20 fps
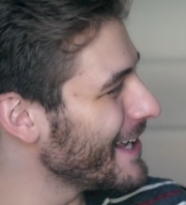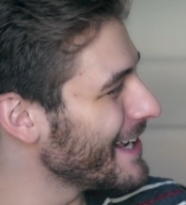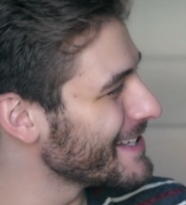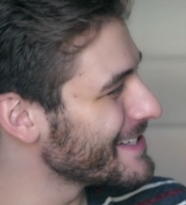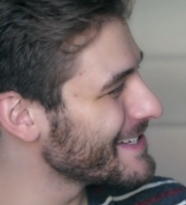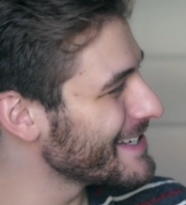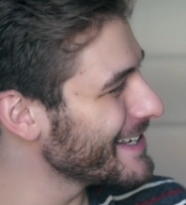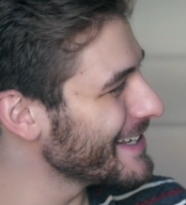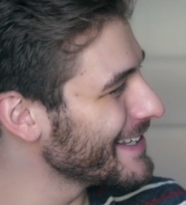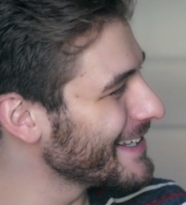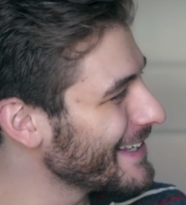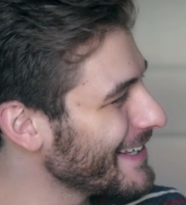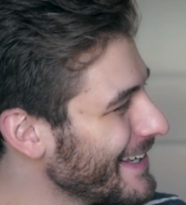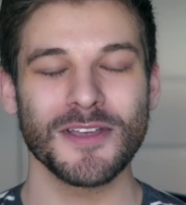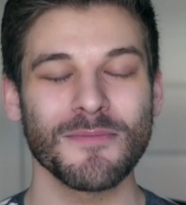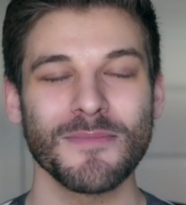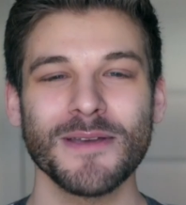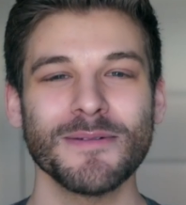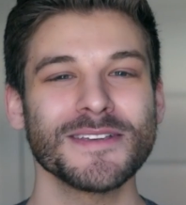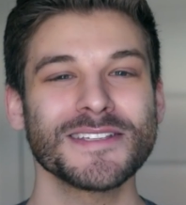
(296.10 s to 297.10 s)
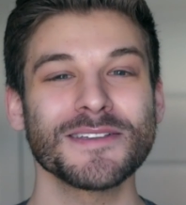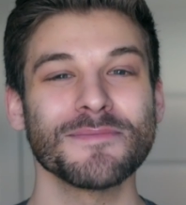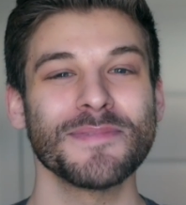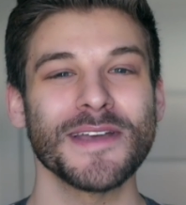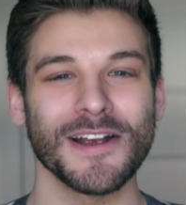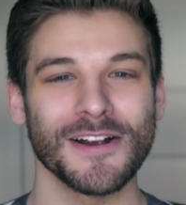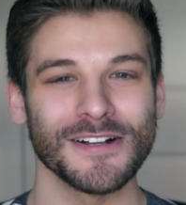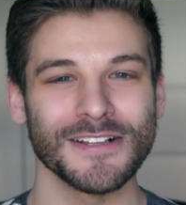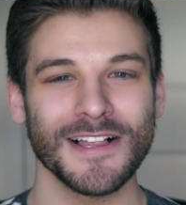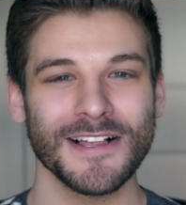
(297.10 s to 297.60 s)
Plastique. There may be some
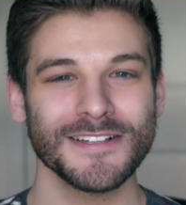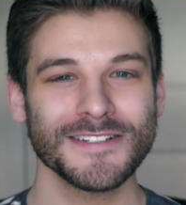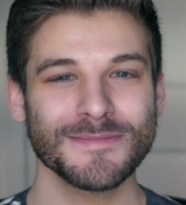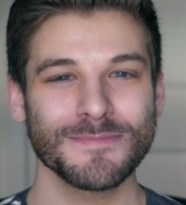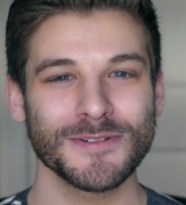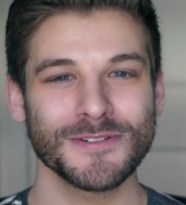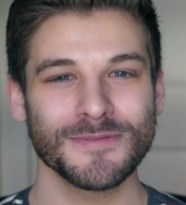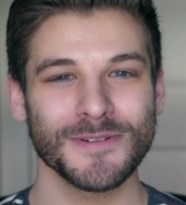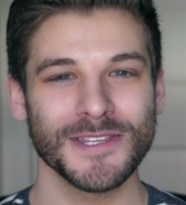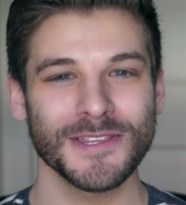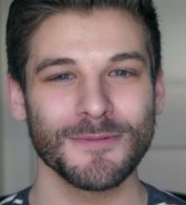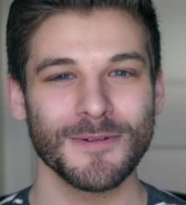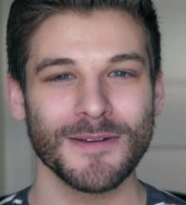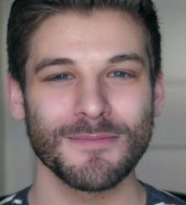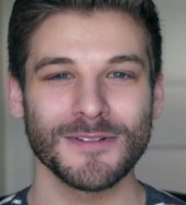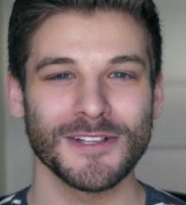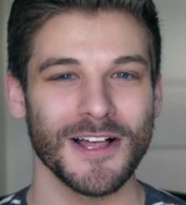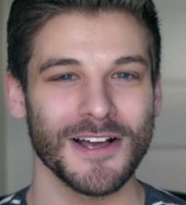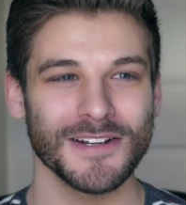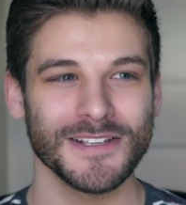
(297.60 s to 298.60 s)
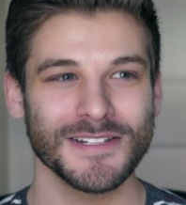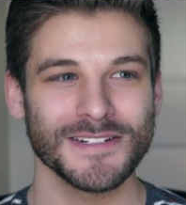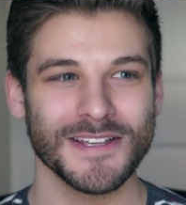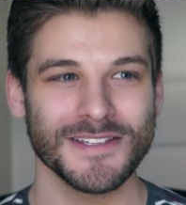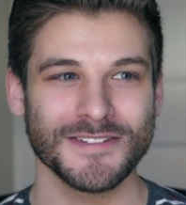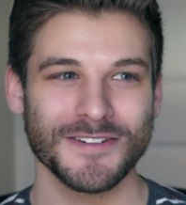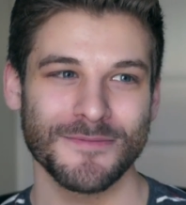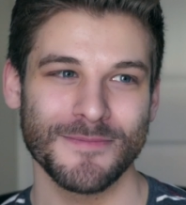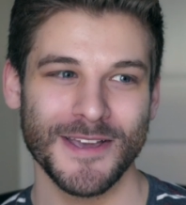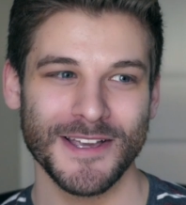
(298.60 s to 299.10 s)
parallels between the way Melania
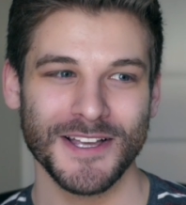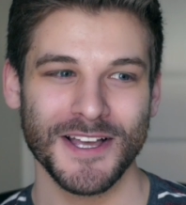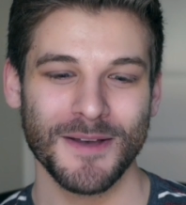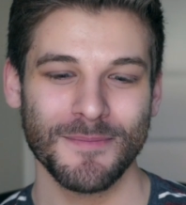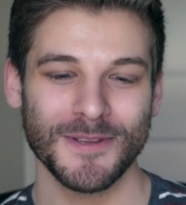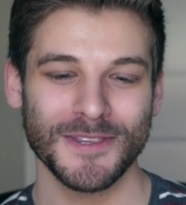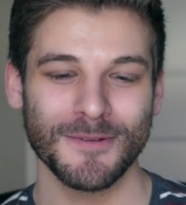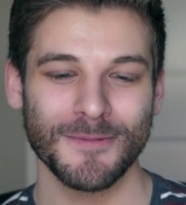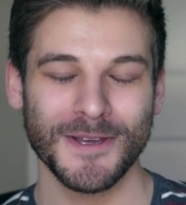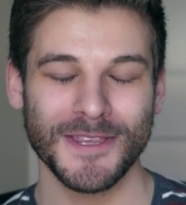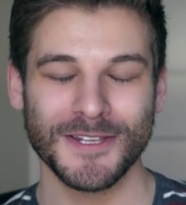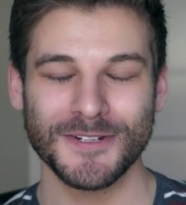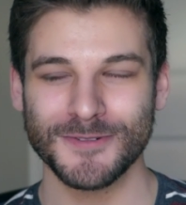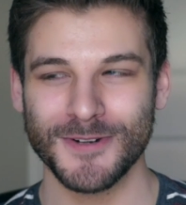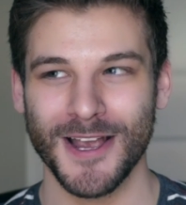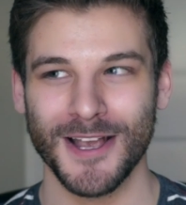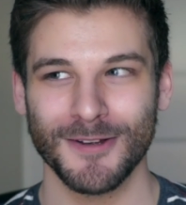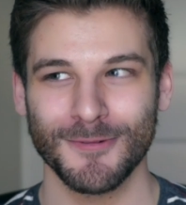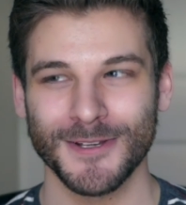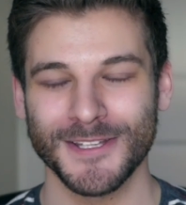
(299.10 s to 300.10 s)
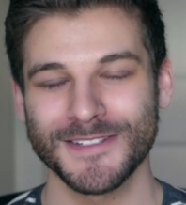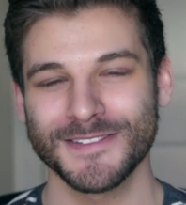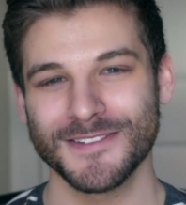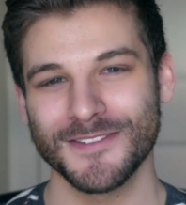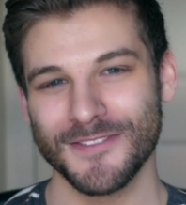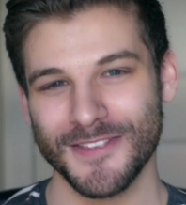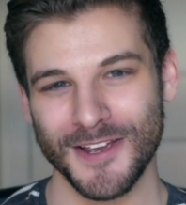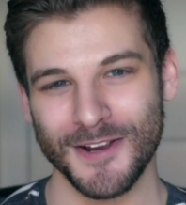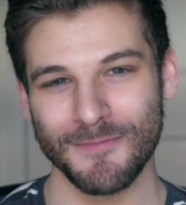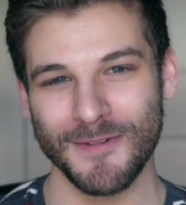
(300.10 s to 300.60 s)
does her makeup and the way that drag queens
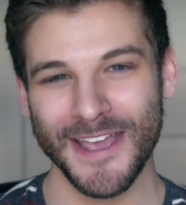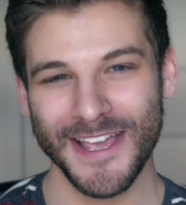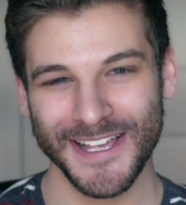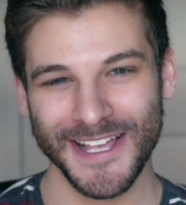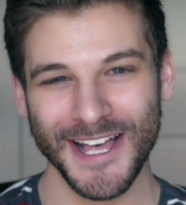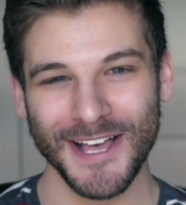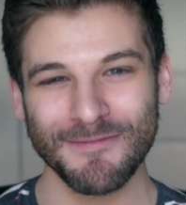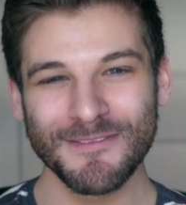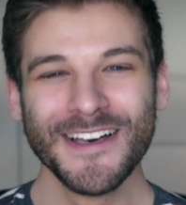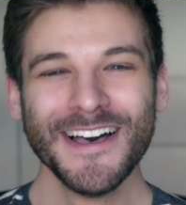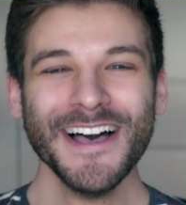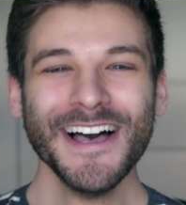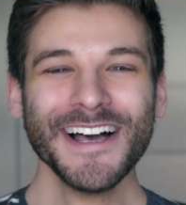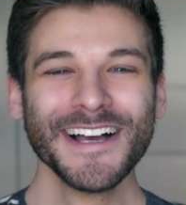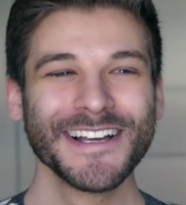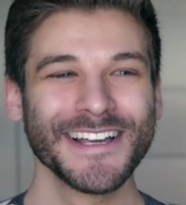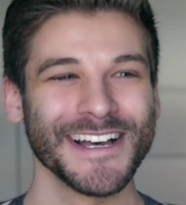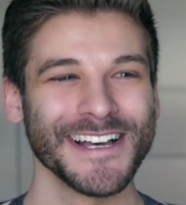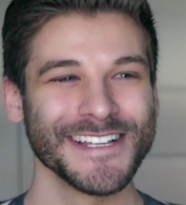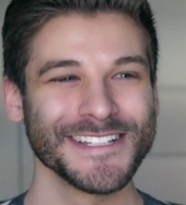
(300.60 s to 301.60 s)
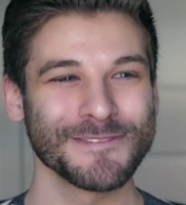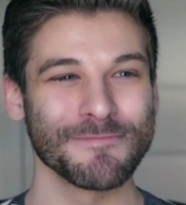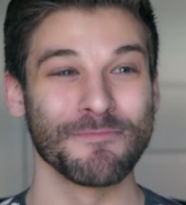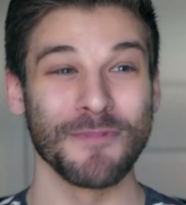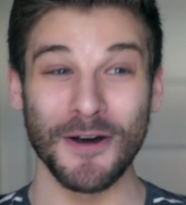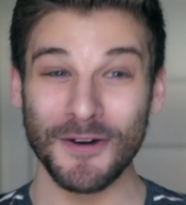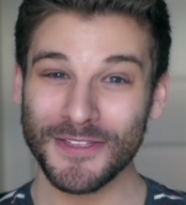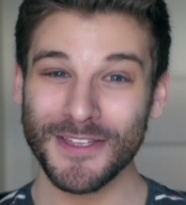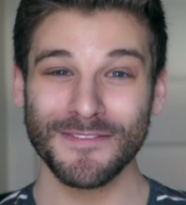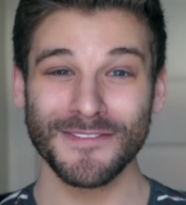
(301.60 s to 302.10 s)
do their makeup, because
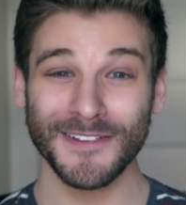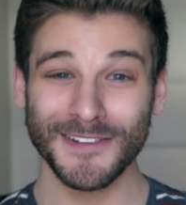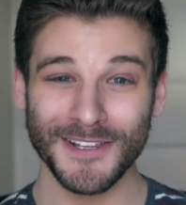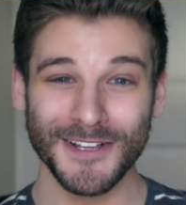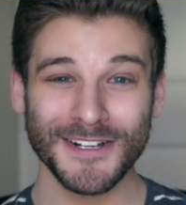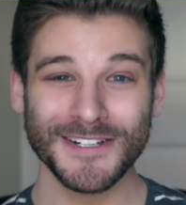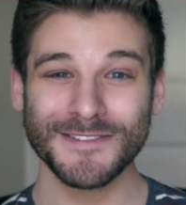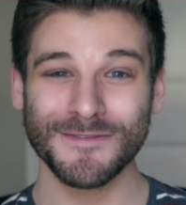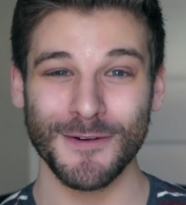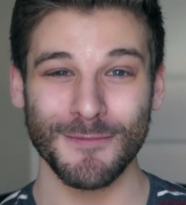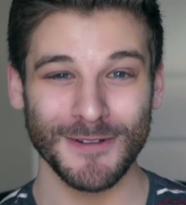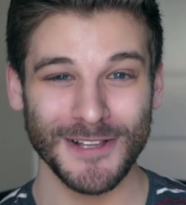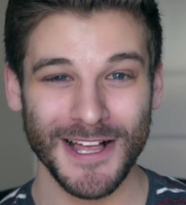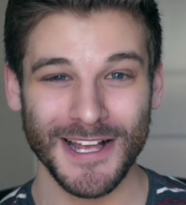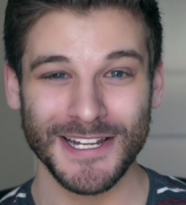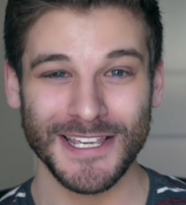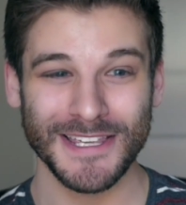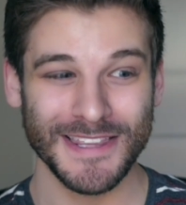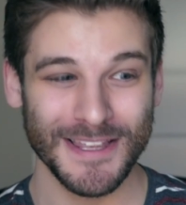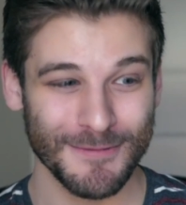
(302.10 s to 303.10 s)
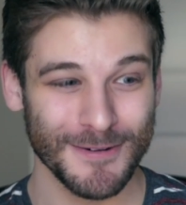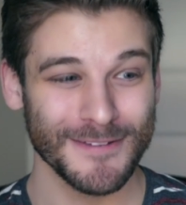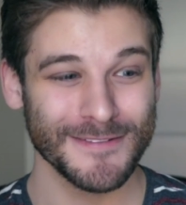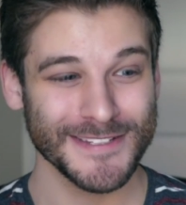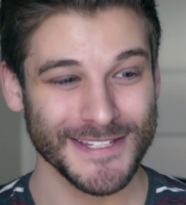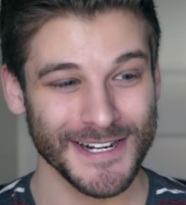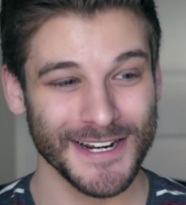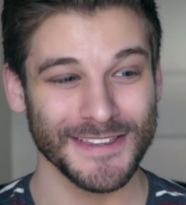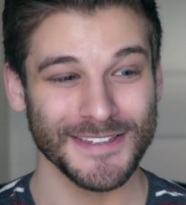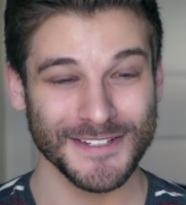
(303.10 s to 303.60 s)
both of the looks for Melania that we've
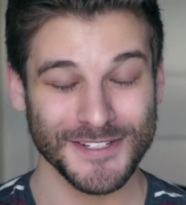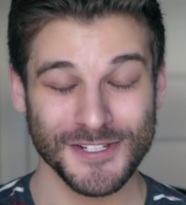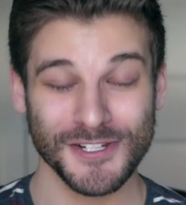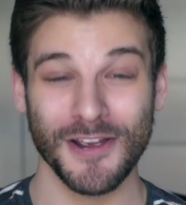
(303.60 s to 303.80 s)
seen on this